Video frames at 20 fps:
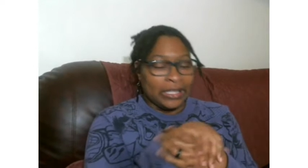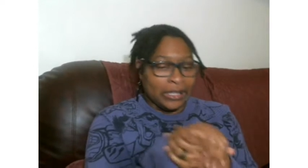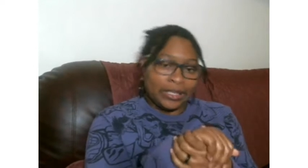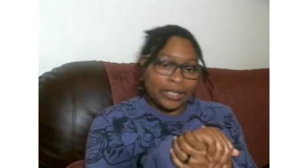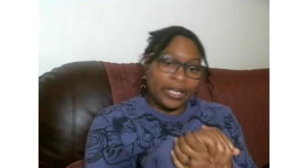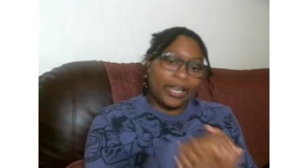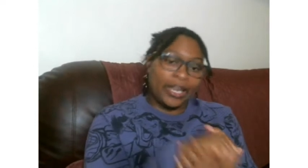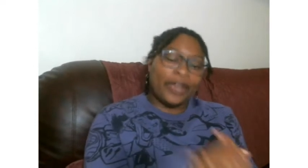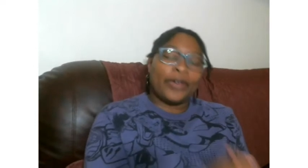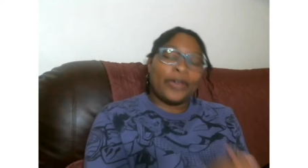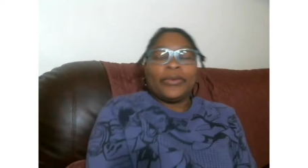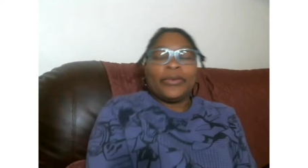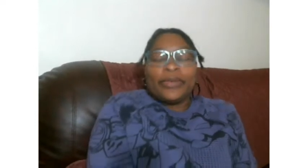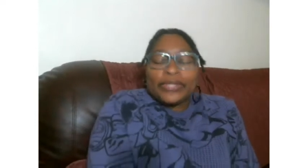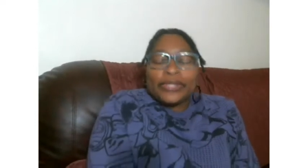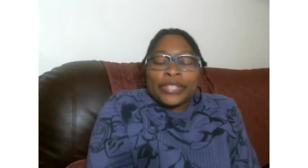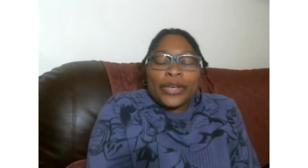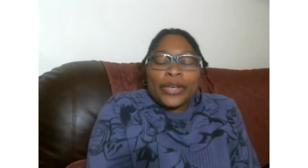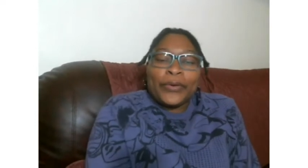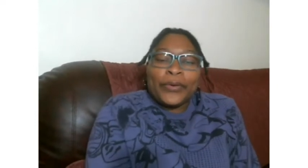you know,
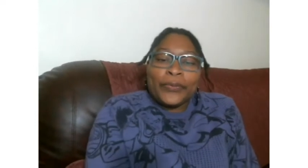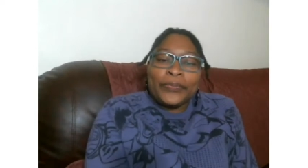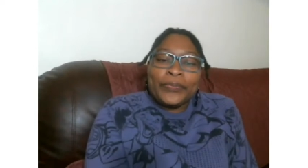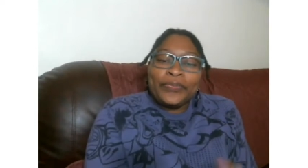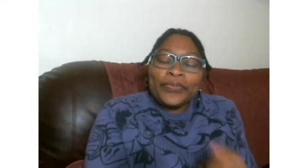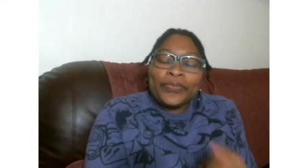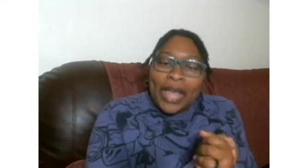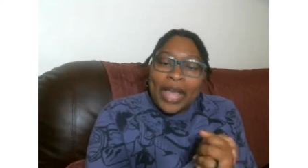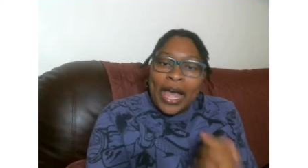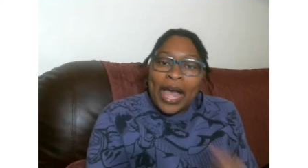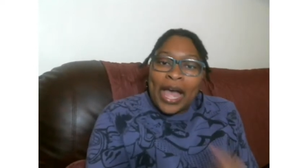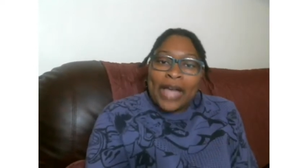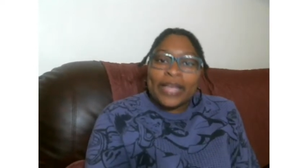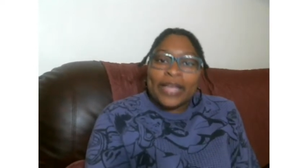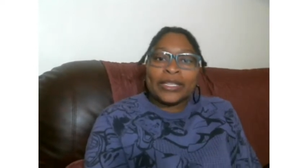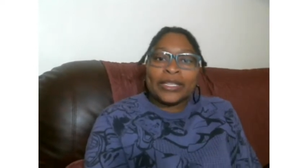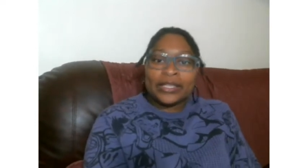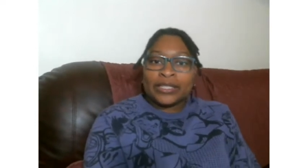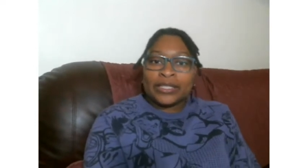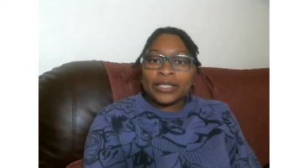so
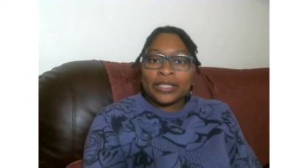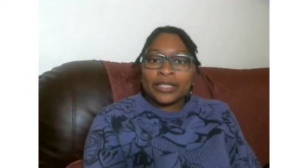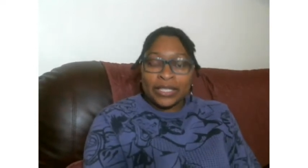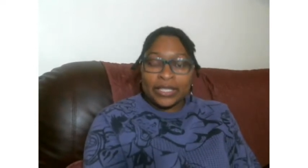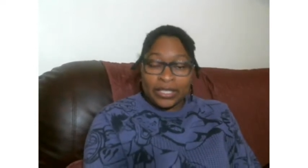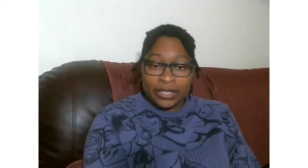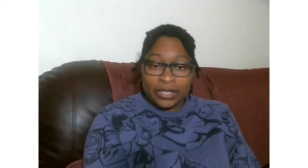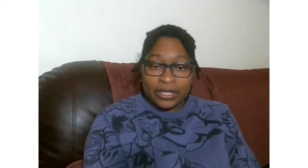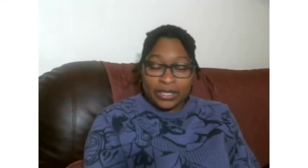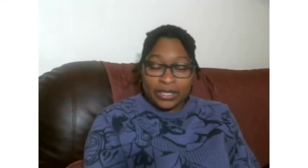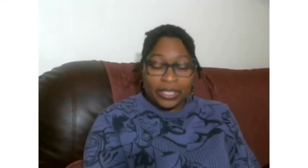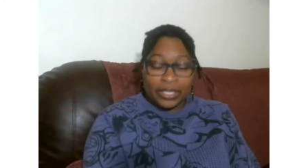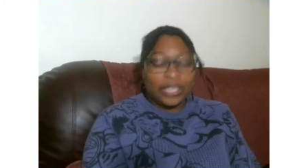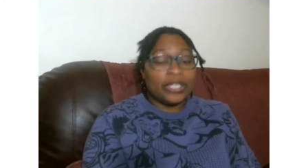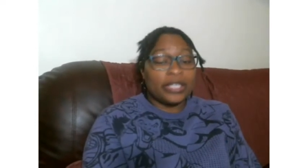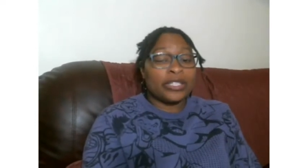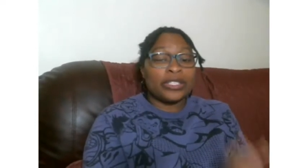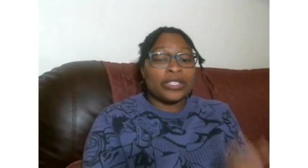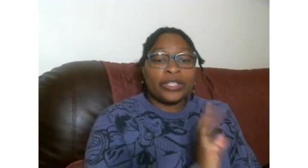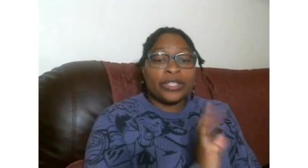It's this is a good
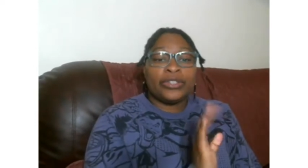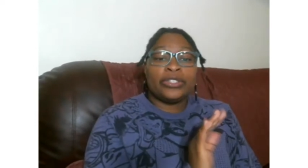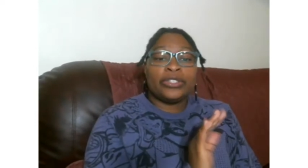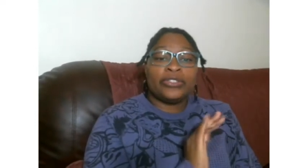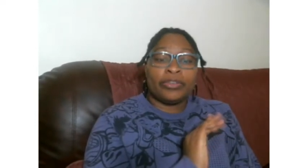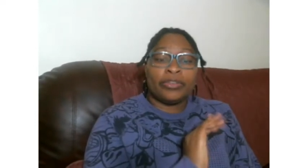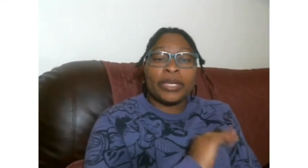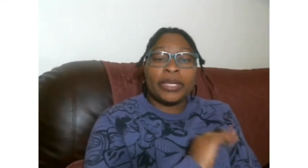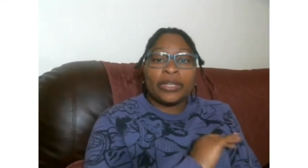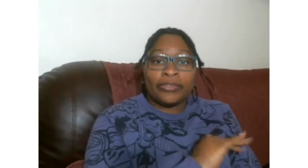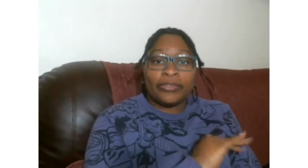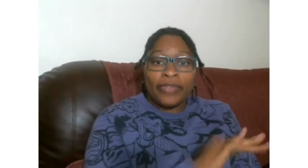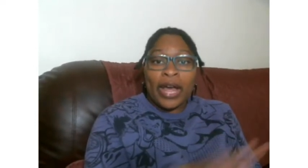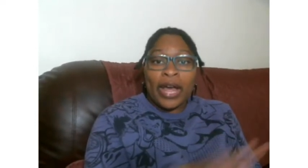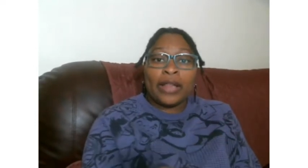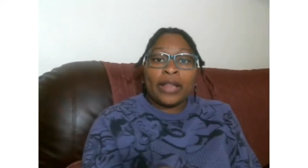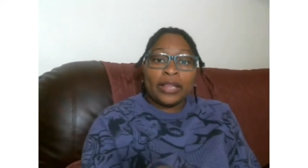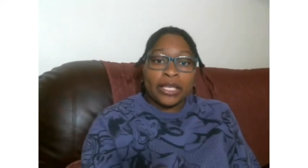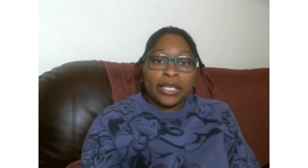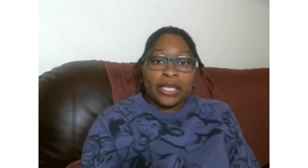excuse for me to
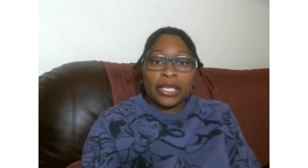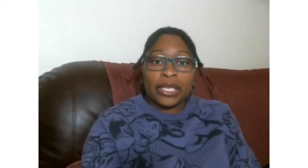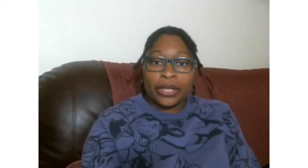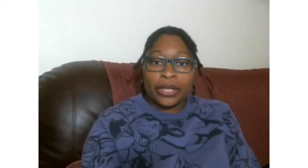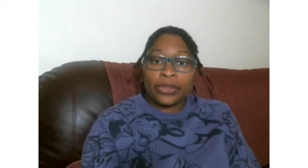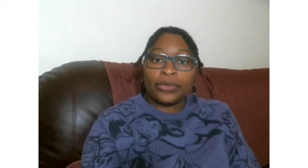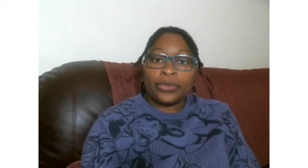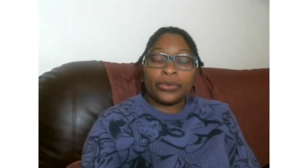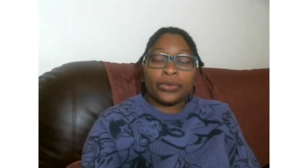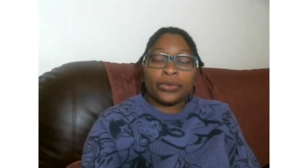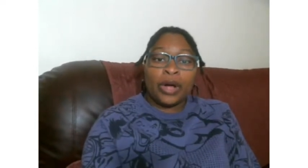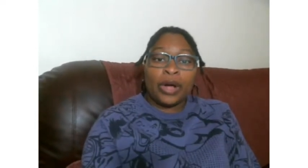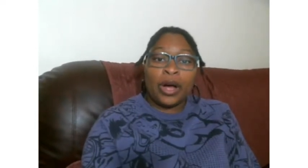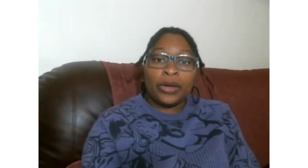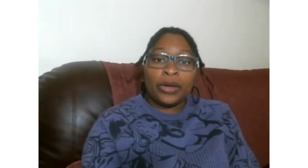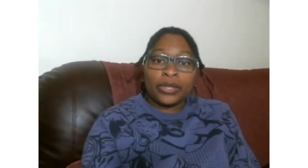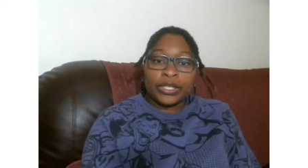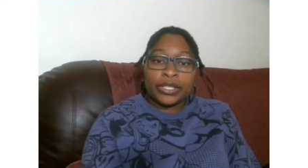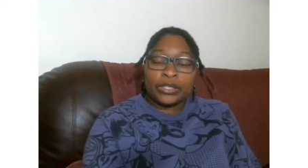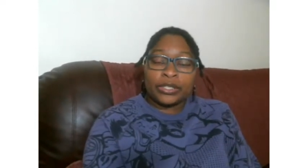finally get through
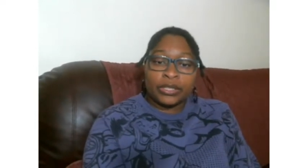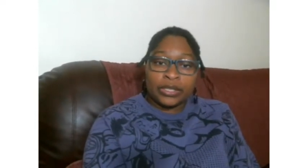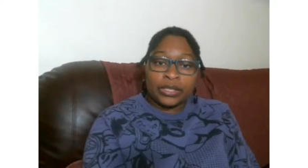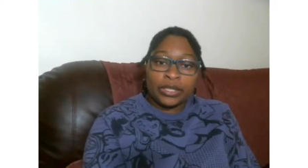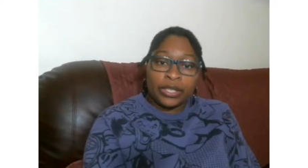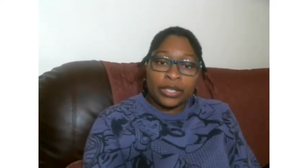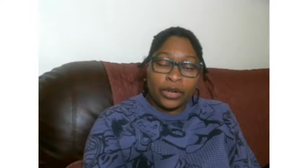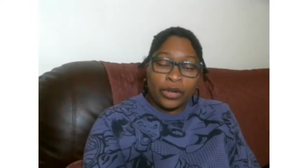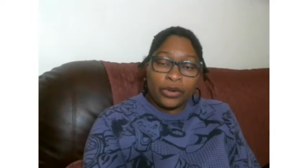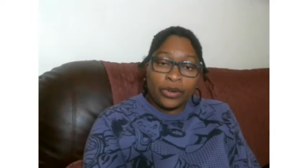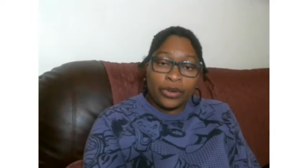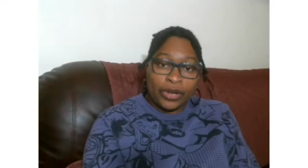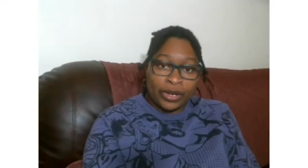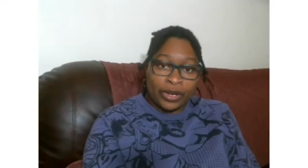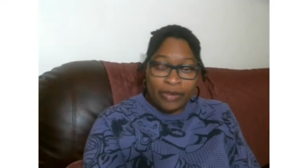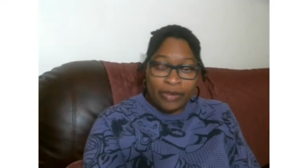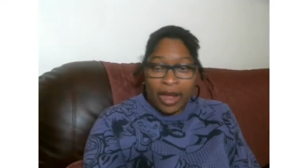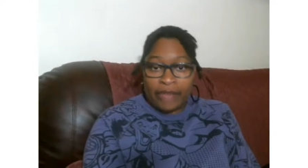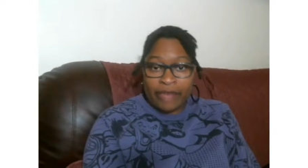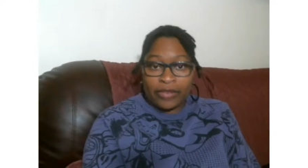all these, you know, gra
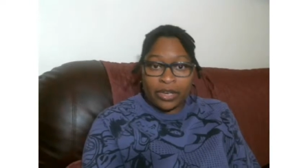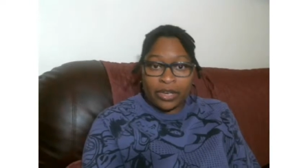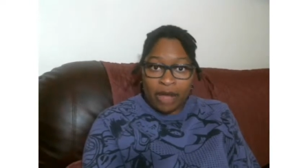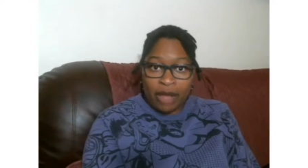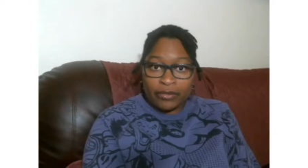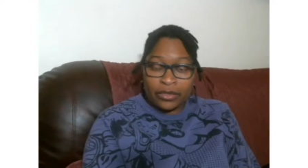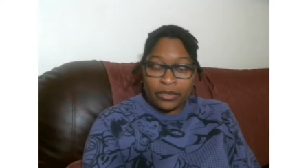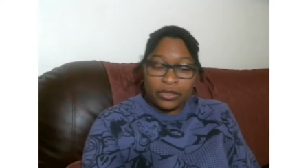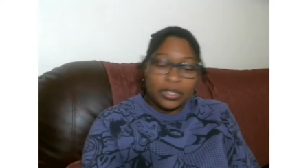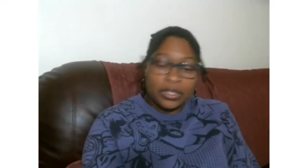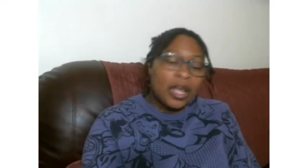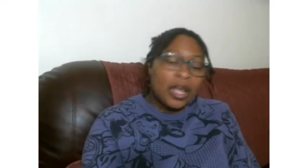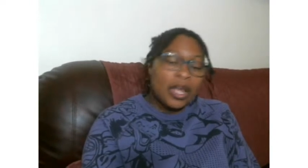graphic novels.